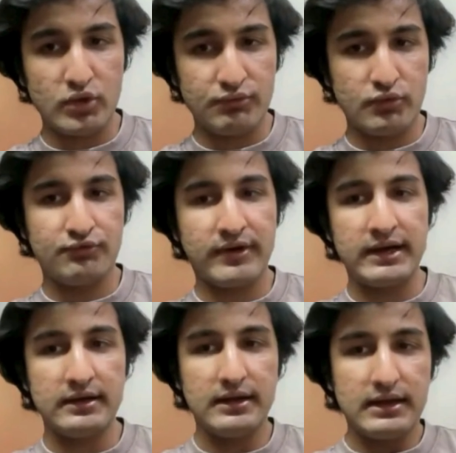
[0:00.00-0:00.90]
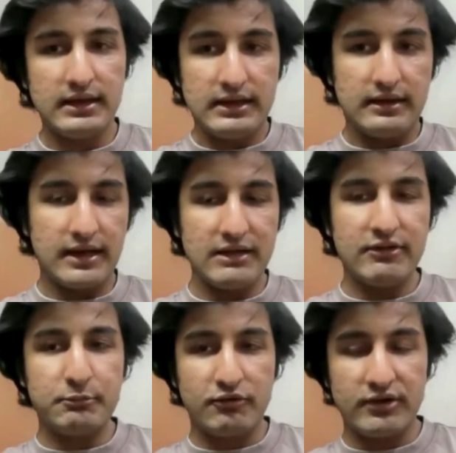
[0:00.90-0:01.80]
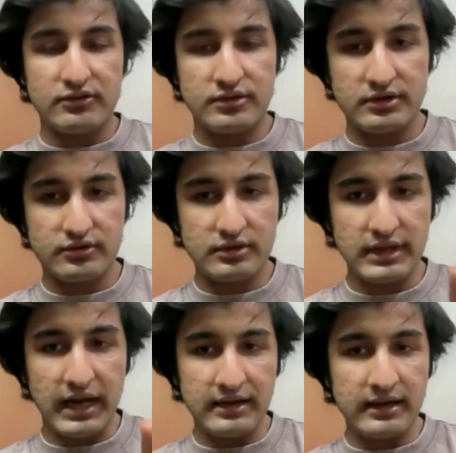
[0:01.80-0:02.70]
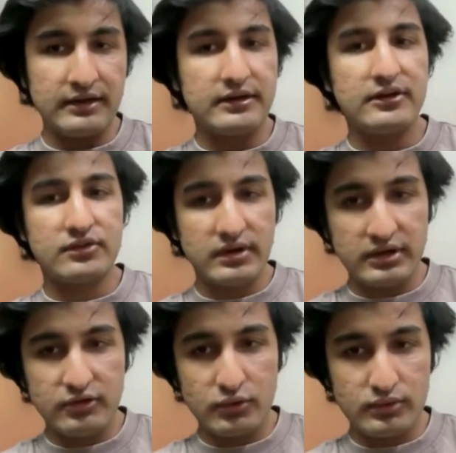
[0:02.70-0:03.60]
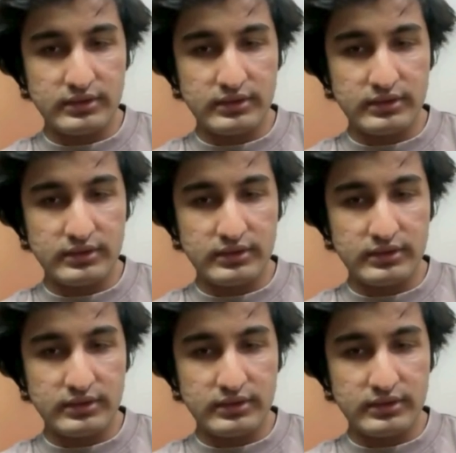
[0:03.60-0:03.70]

If you find relevant professors that are interested in you,